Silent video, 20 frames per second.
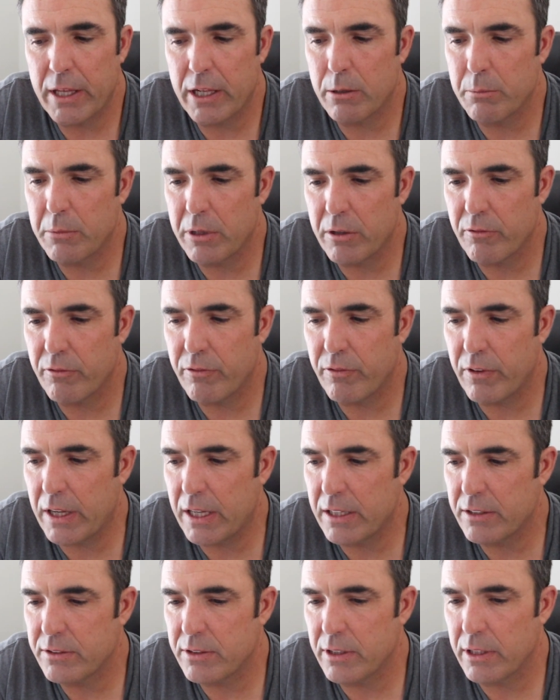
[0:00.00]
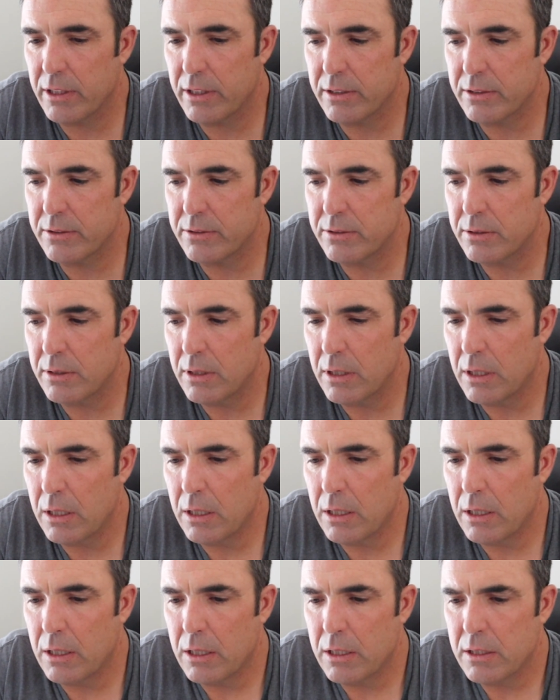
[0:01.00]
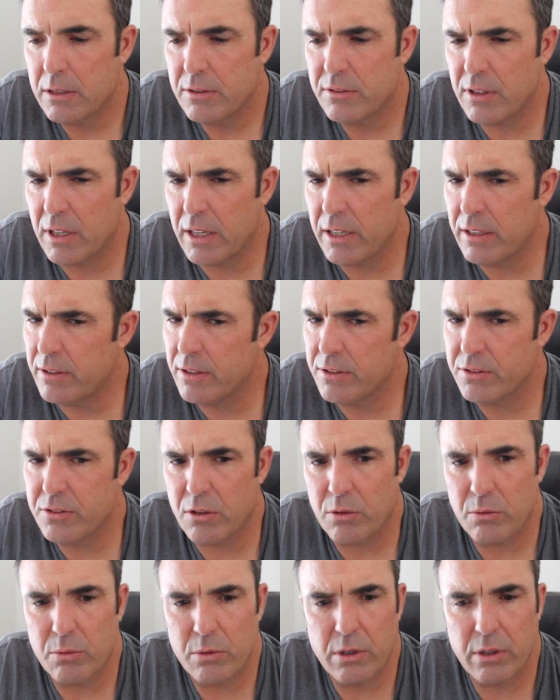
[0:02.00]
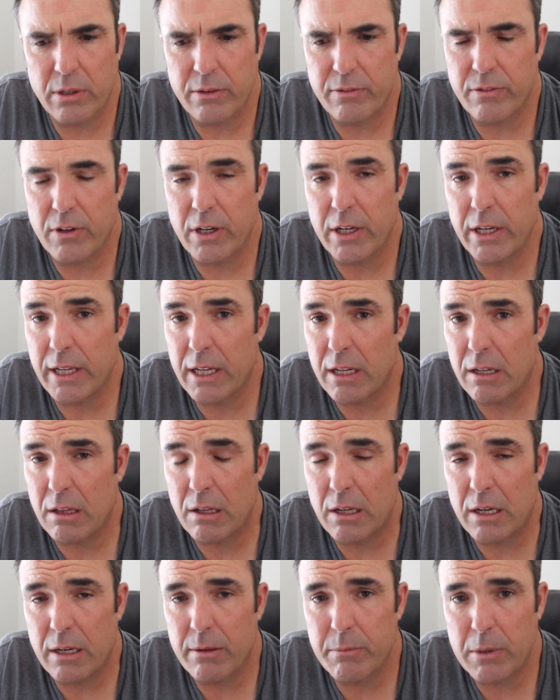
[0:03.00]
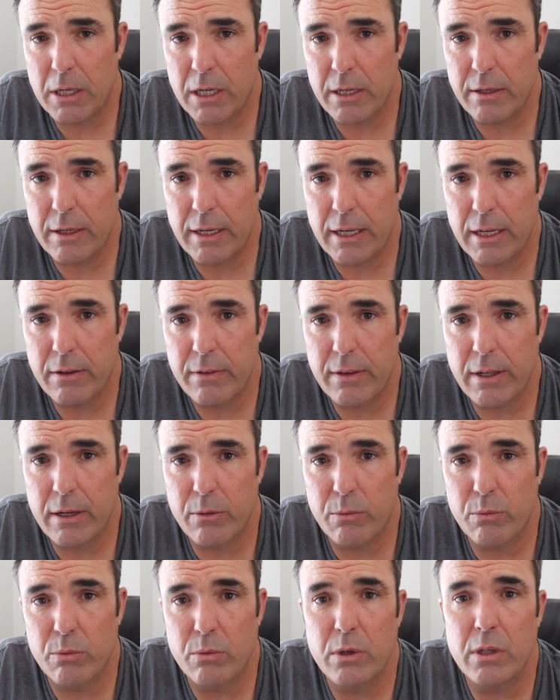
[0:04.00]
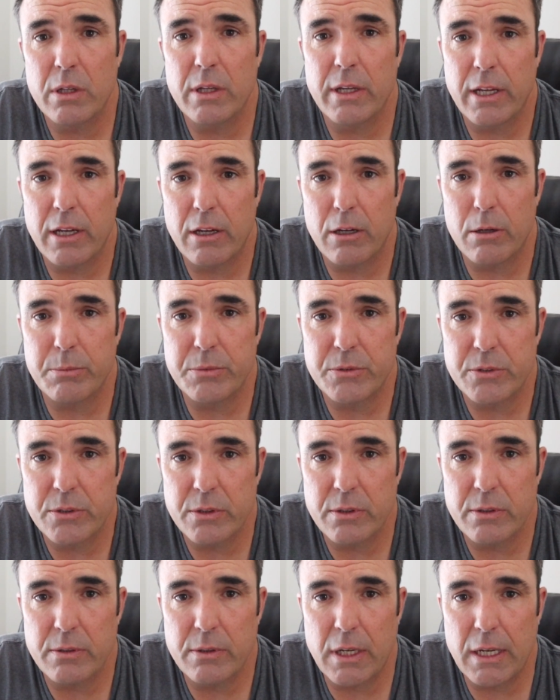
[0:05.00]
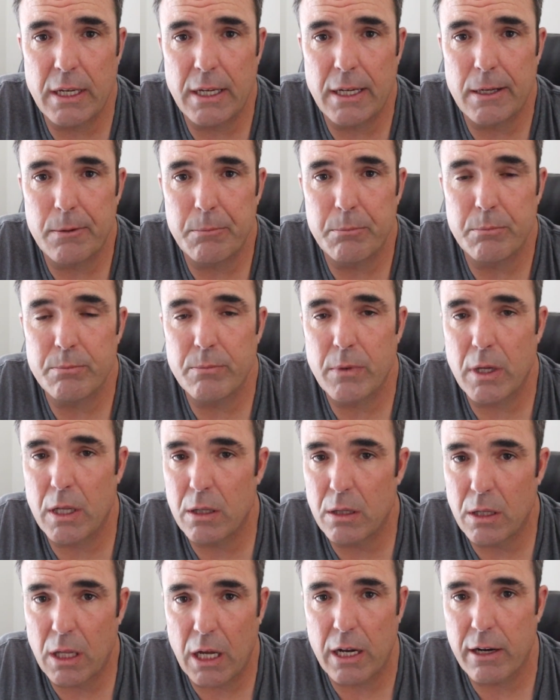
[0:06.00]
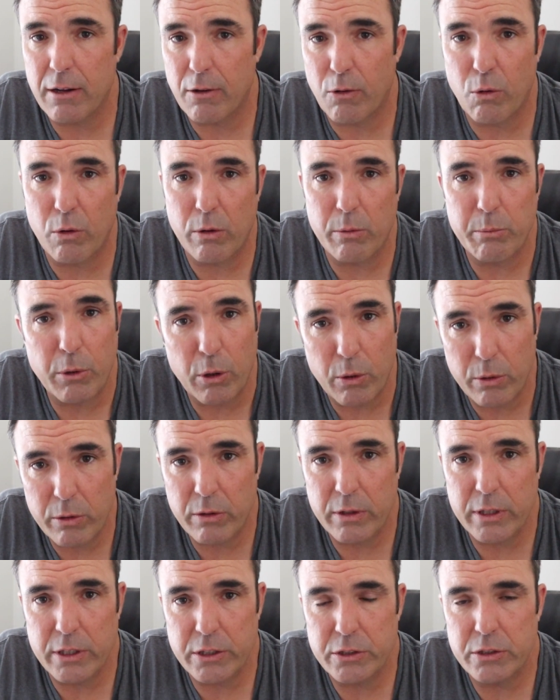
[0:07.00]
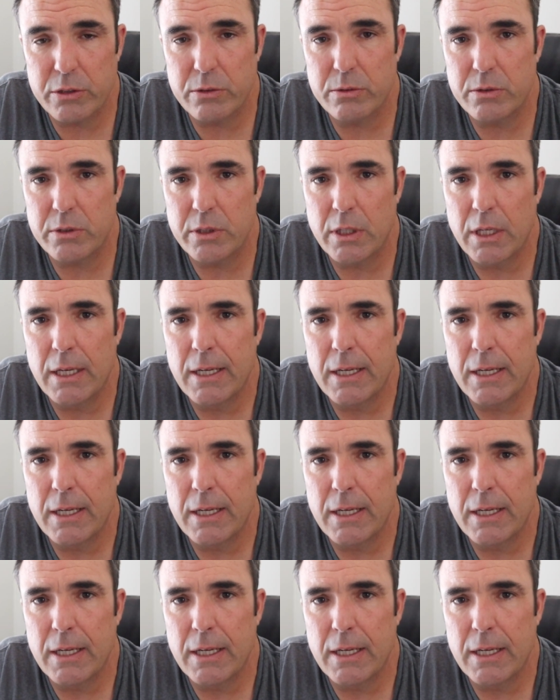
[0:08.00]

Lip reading: Intermittent fasting is, scientists are really finding out a lot about it now, that it really helps a lot of hormonal issues.